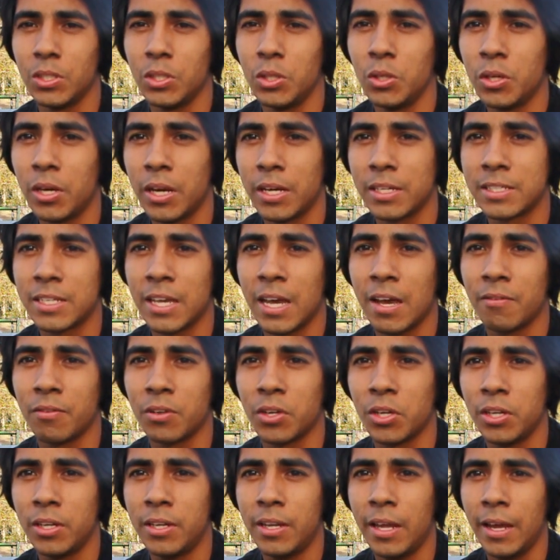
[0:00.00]
you guys have
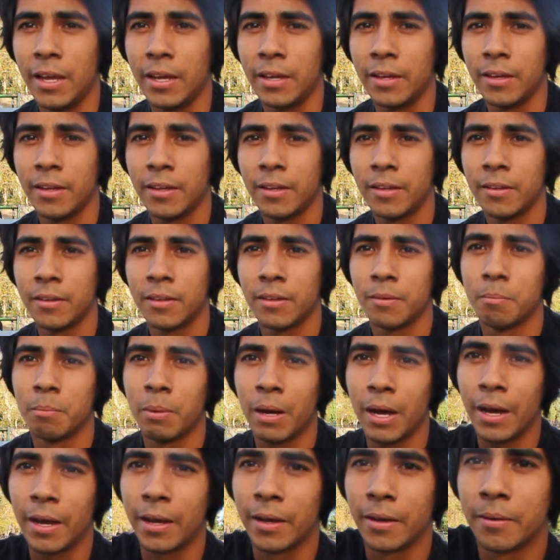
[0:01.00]
a good day.
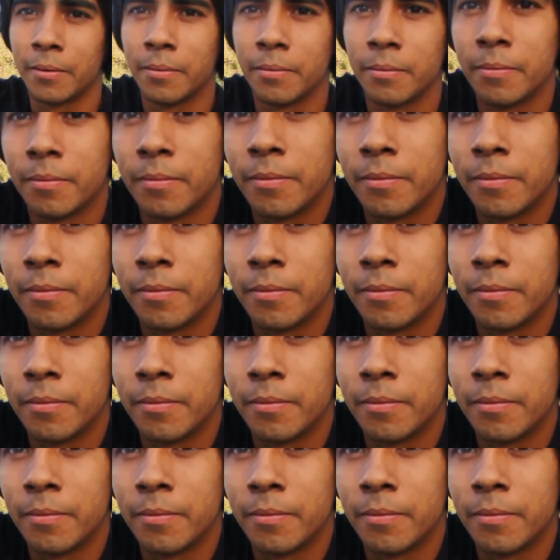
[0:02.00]
Bye.